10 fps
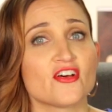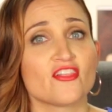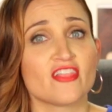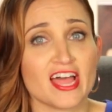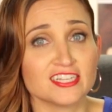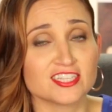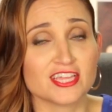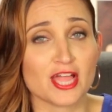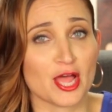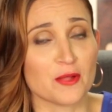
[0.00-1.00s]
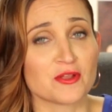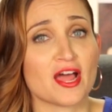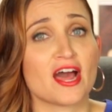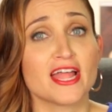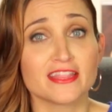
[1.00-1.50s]
The last thing I would
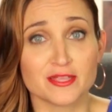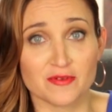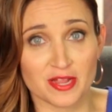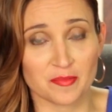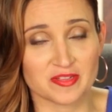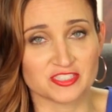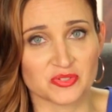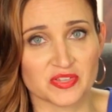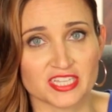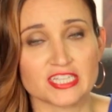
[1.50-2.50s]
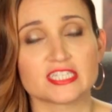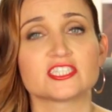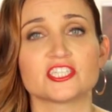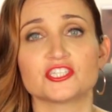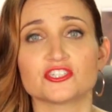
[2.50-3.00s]
highly recommend doing is
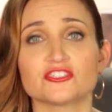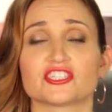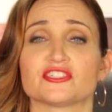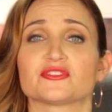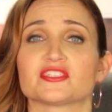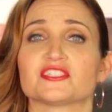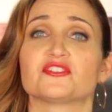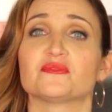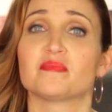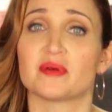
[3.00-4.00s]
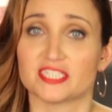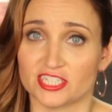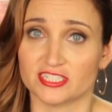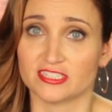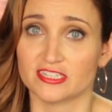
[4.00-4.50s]
teach your children to
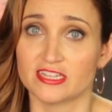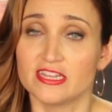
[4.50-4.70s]
budget.